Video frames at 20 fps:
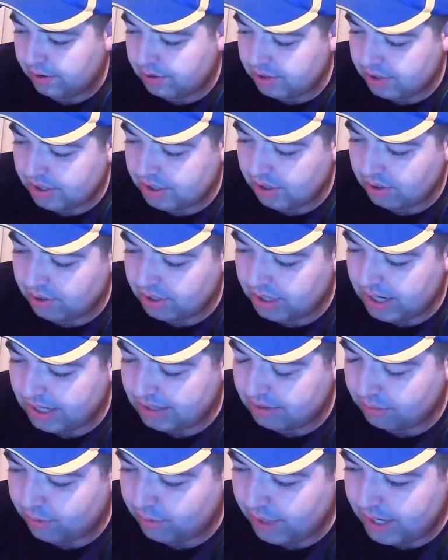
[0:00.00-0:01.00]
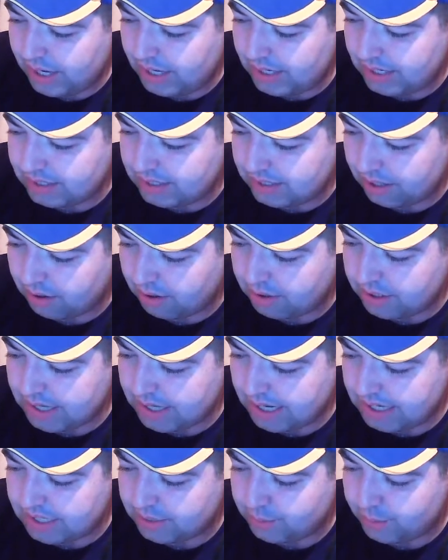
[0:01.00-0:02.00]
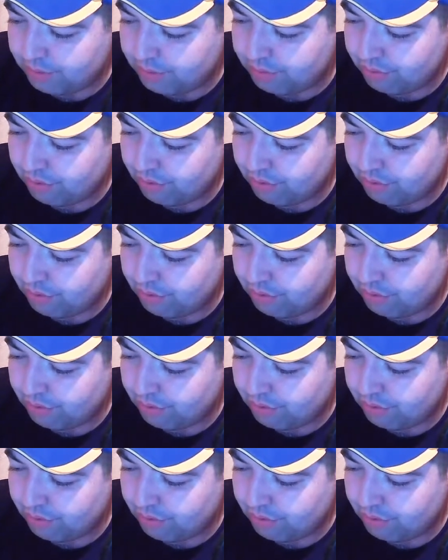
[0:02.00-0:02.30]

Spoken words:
Just looking at the way this horse likes to be